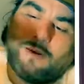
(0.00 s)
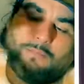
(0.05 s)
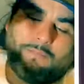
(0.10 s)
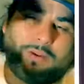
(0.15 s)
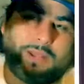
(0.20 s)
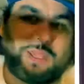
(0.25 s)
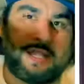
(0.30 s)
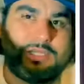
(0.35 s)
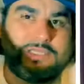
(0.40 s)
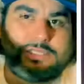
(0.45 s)

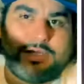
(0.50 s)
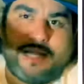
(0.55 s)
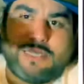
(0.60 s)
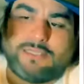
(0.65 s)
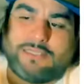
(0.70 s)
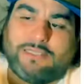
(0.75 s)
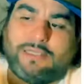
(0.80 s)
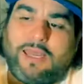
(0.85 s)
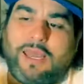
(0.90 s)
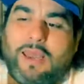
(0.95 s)
play your
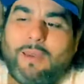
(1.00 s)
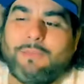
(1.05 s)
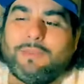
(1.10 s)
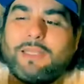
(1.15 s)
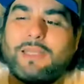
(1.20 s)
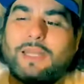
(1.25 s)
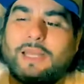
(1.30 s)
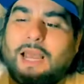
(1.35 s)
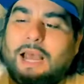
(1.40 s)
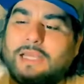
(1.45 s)
Genesis games,
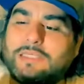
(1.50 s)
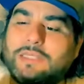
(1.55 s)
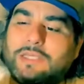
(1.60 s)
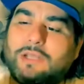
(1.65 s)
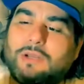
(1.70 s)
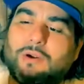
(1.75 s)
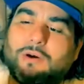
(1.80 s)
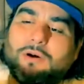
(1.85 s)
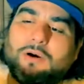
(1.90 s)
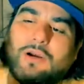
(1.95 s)
and it got your
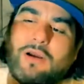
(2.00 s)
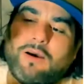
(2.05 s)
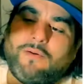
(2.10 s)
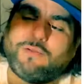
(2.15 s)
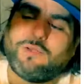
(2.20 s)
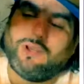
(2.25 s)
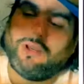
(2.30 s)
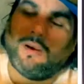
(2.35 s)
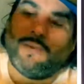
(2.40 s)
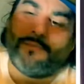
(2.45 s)
little hookup,
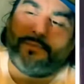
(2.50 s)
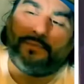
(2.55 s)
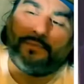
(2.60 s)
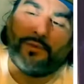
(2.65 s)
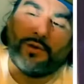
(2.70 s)
so you could